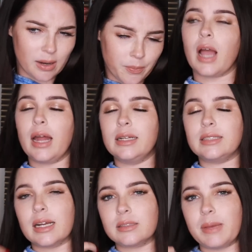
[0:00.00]
Kind of
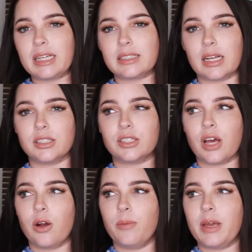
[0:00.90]
does make sense
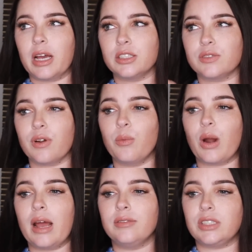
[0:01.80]
though, because from what
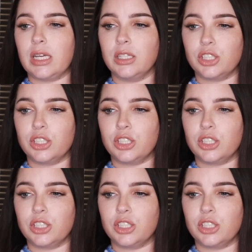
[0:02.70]
I've seen,